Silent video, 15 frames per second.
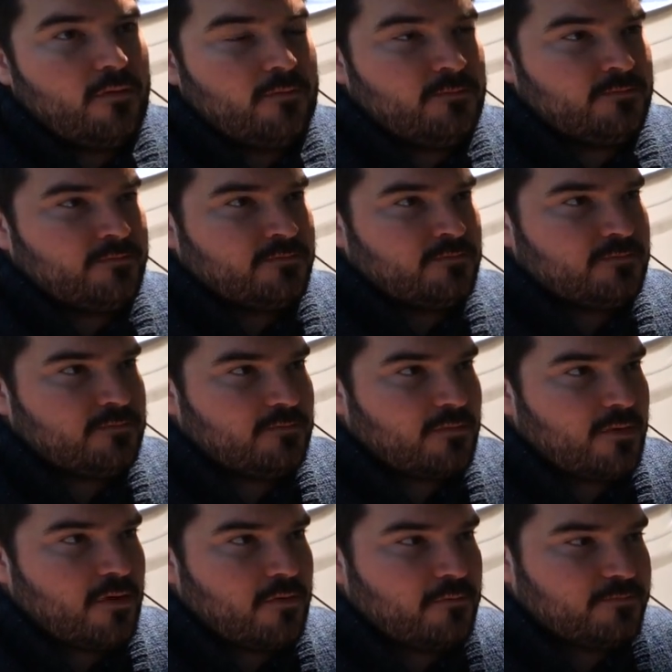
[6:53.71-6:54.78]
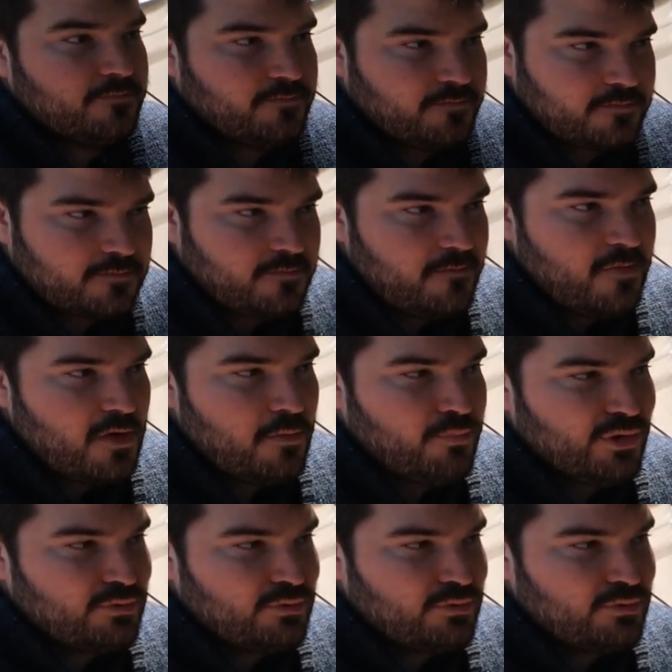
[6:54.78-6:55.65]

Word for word: Mm.